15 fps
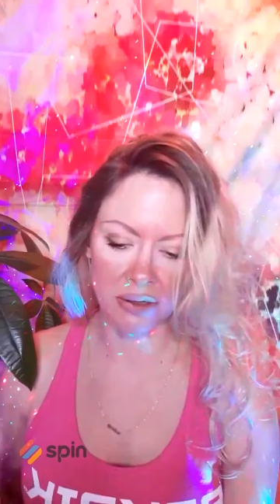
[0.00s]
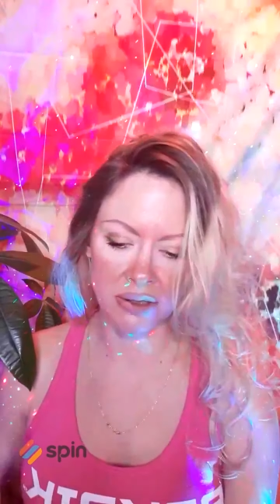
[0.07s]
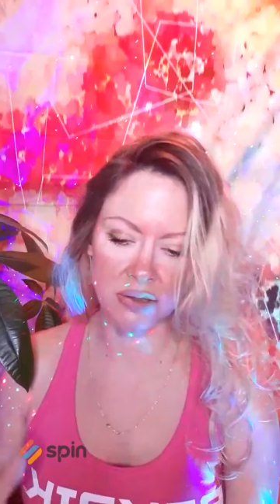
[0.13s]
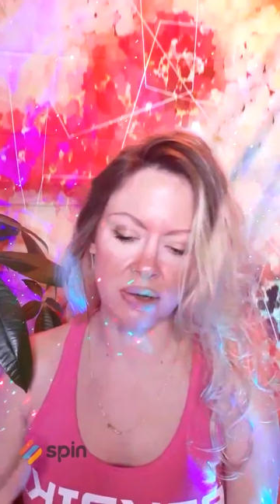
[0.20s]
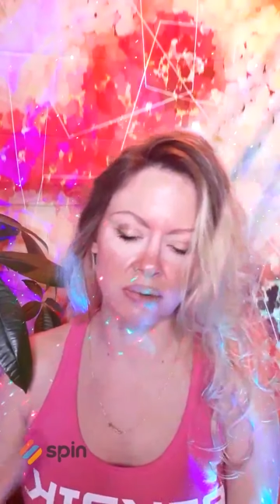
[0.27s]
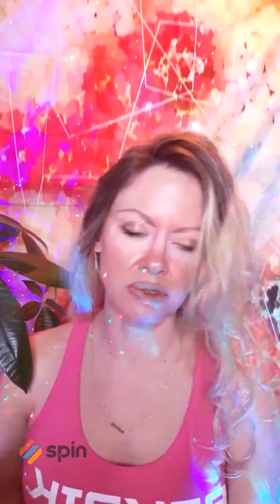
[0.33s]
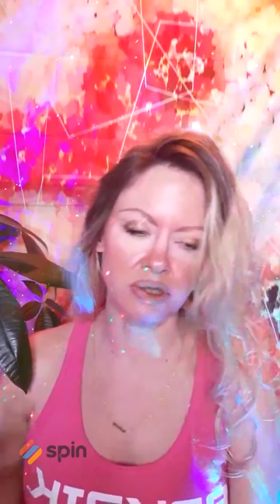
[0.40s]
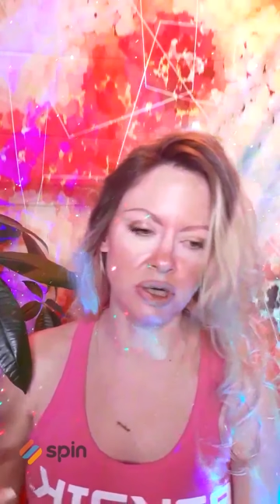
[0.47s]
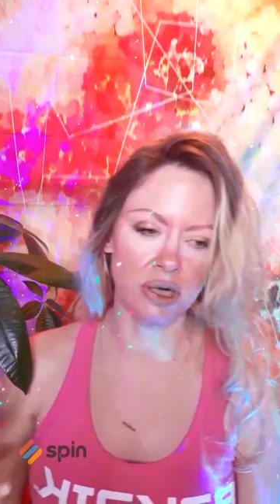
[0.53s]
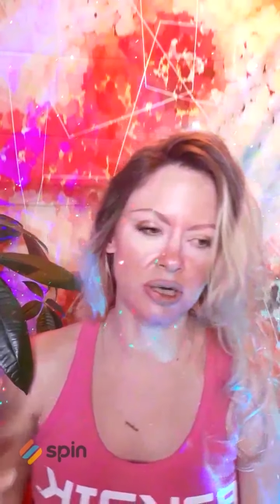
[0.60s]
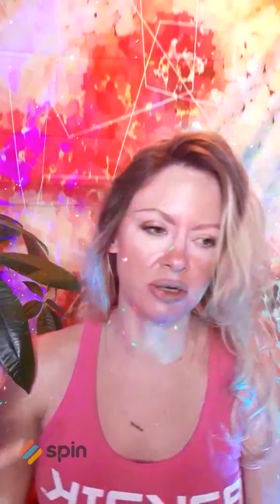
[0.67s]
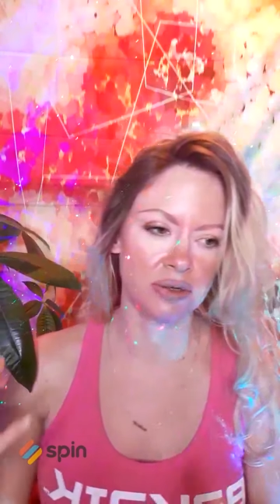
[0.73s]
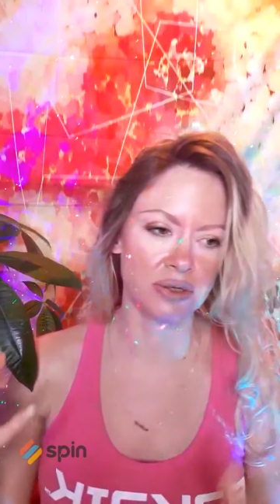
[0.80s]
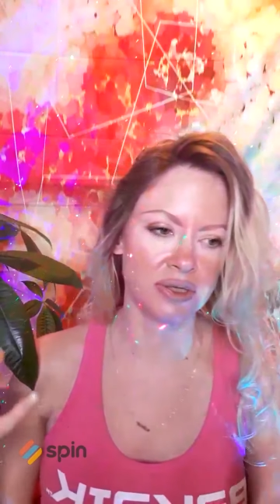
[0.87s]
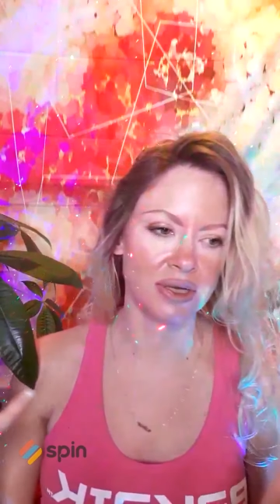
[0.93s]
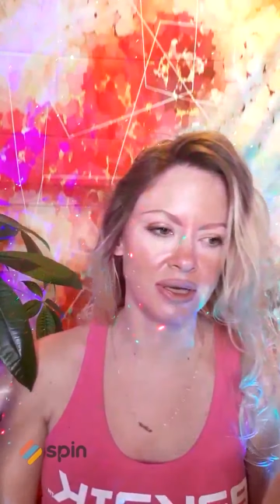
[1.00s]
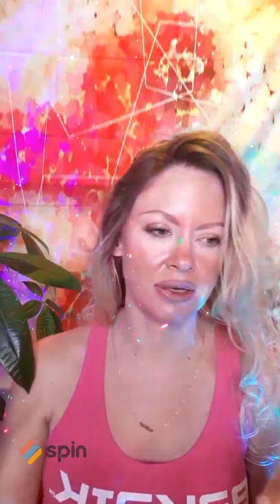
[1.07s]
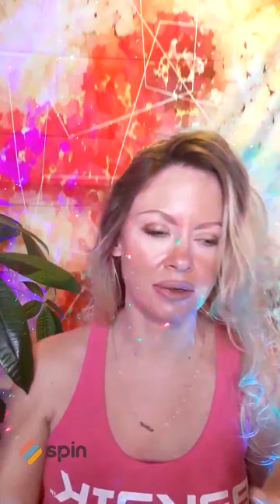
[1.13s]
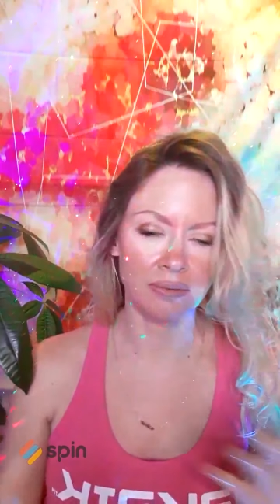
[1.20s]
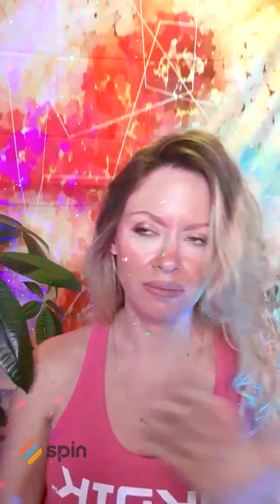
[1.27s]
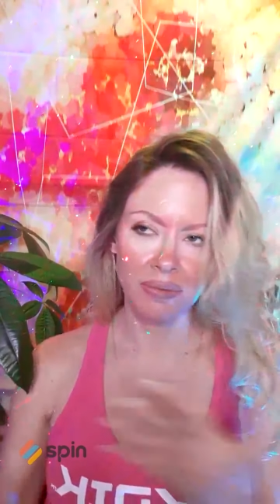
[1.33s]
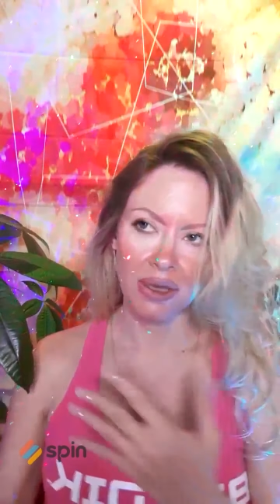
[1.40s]
So I would try to use like
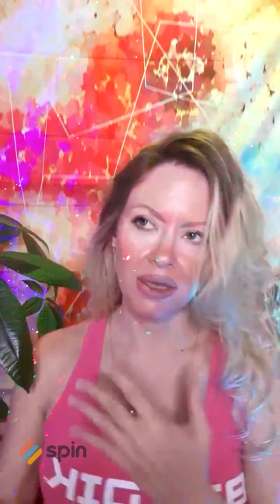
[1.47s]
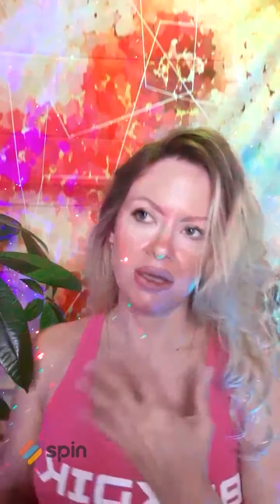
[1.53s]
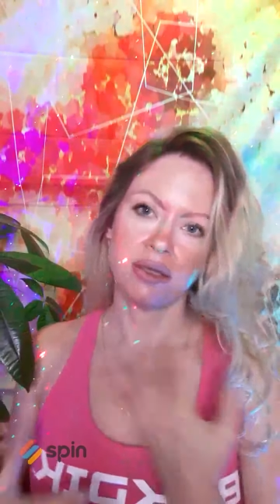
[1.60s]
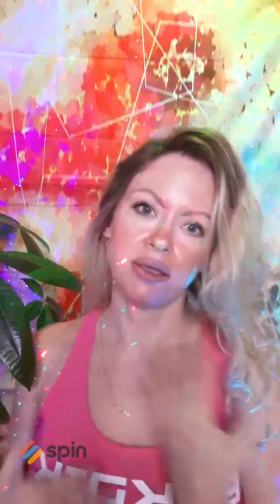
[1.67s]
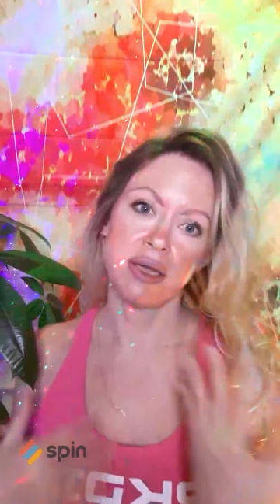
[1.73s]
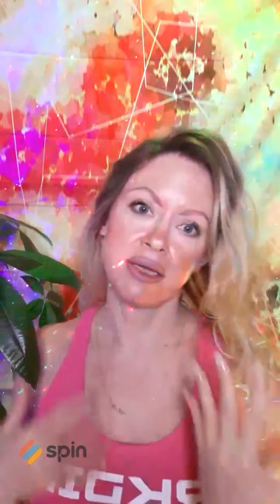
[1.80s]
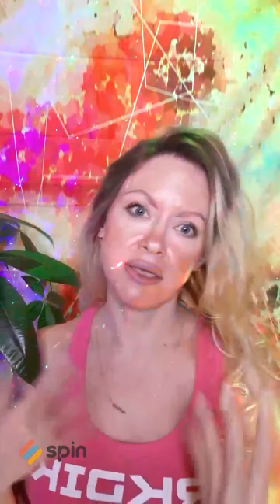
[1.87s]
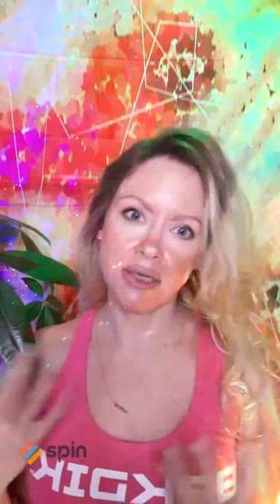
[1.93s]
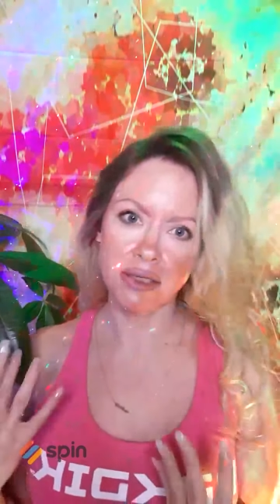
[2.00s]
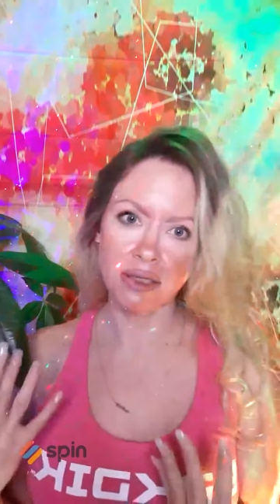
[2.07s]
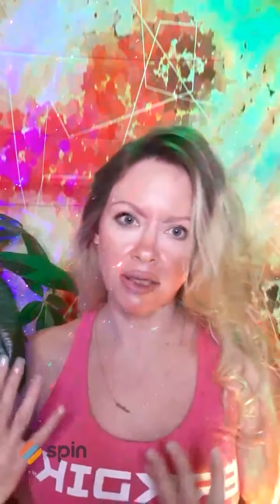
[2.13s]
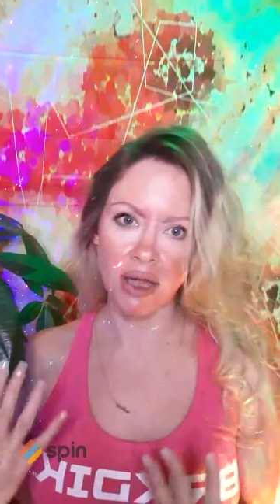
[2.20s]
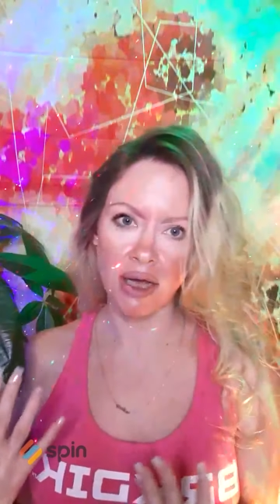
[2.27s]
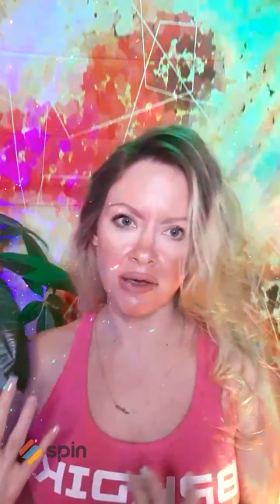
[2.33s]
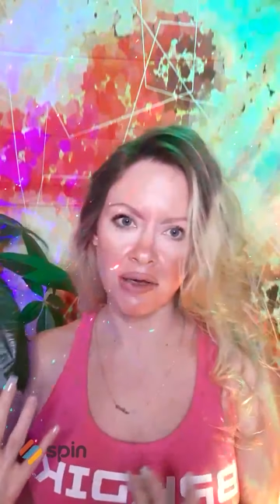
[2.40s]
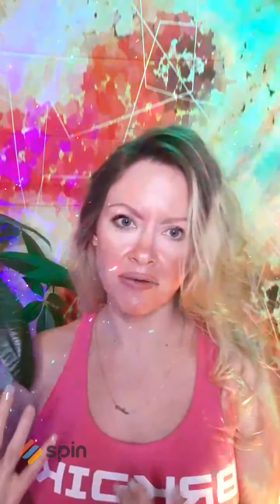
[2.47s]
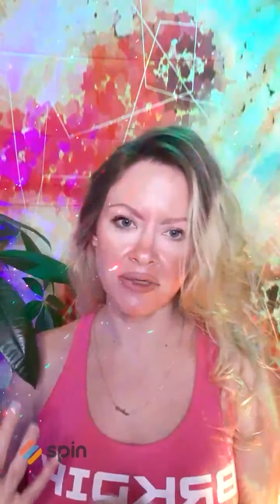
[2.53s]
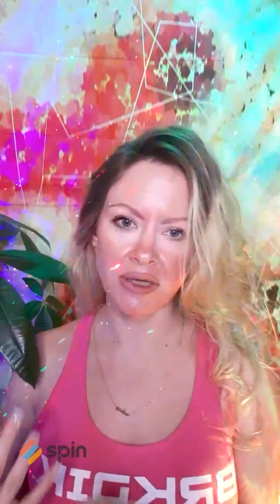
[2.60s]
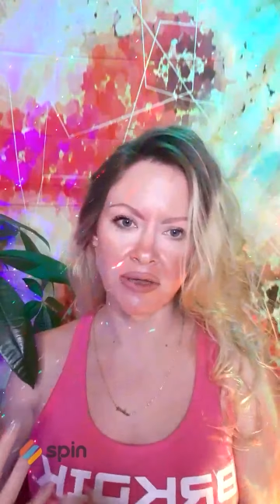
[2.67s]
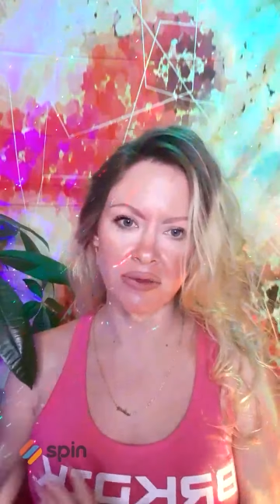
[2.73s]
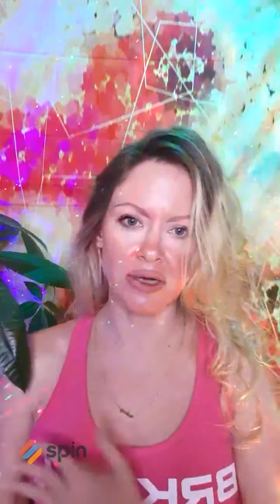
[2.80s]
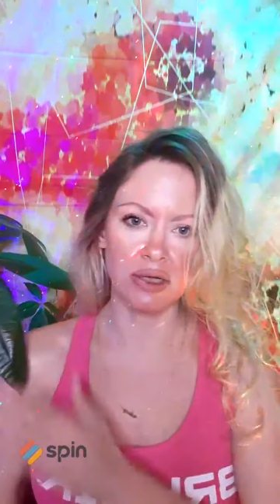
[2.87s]
latex gloves,
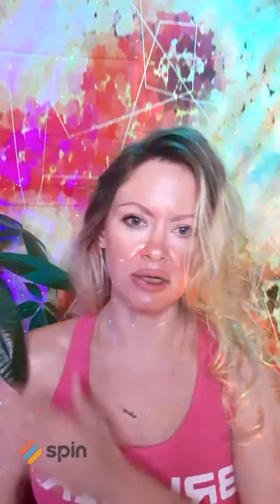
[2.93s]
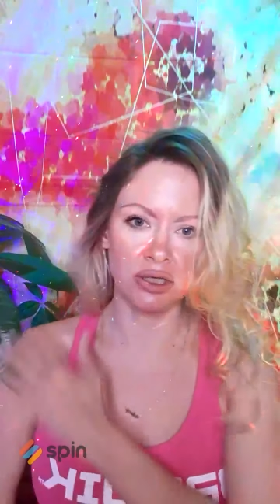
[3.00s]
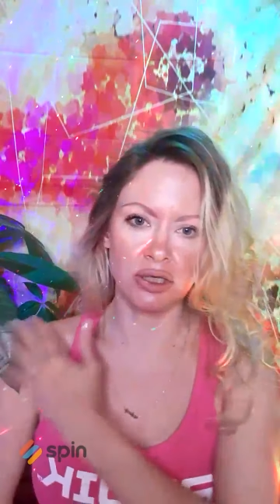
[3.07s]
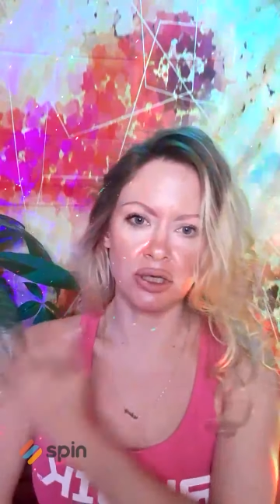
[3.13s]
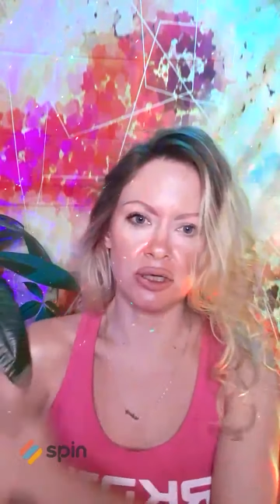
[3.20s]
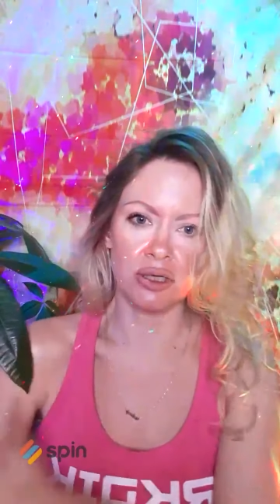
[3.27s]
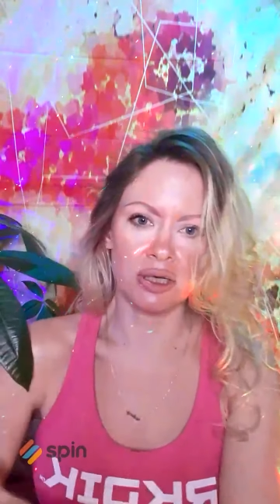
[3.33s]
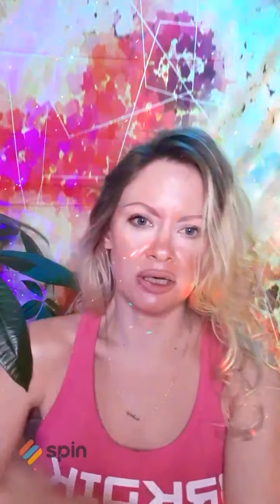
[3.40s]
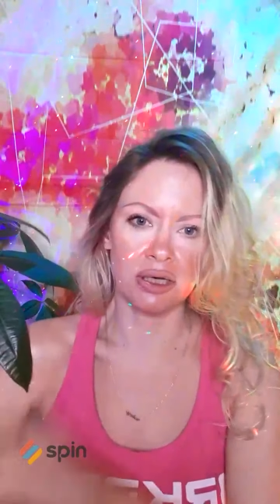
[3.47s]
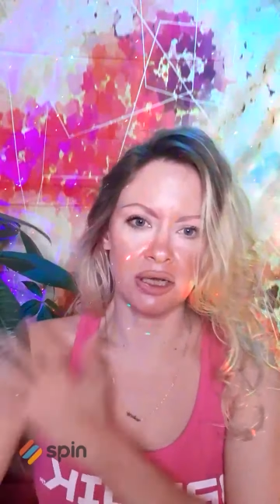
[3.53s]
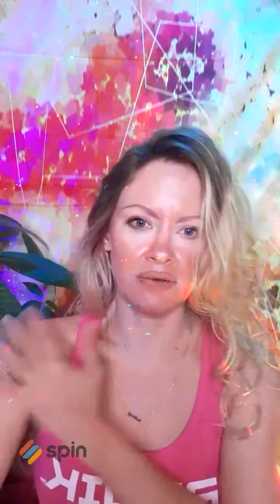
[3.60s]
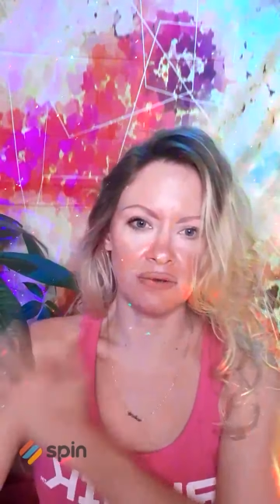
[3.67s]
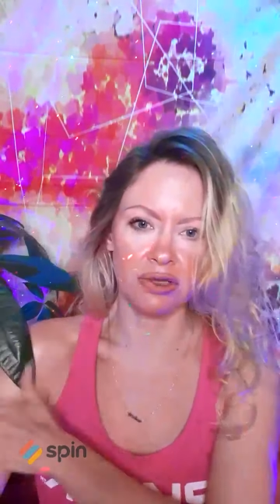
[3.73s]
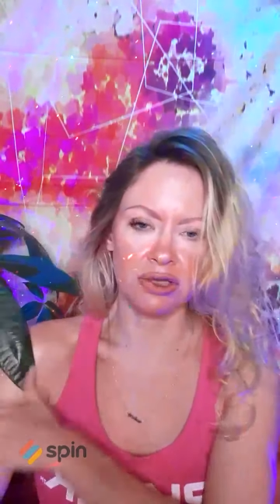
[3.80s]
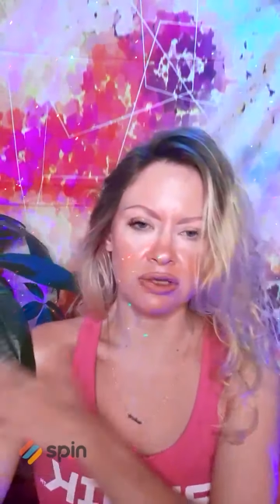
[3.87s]
and then I just couldn't get it even.